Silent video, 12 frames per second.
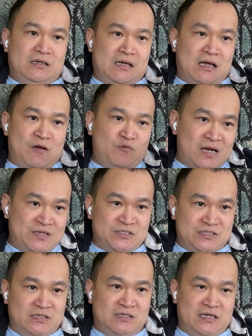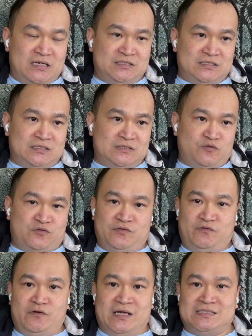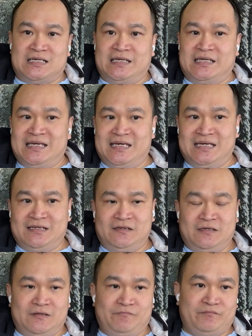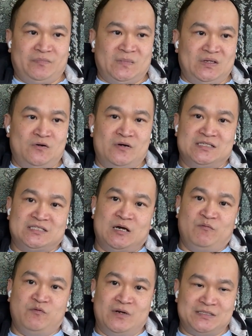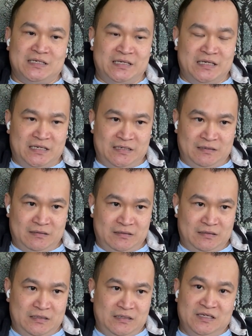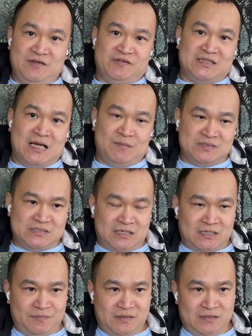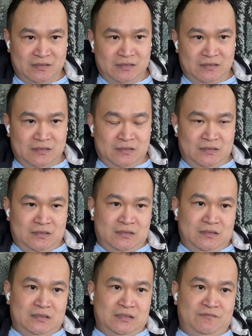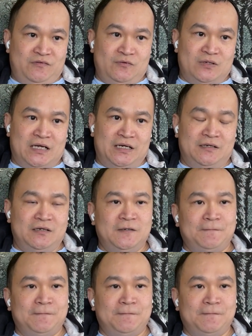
I will answer as truthful as I can, or as helpful as I can. Give a thumbs up if you like.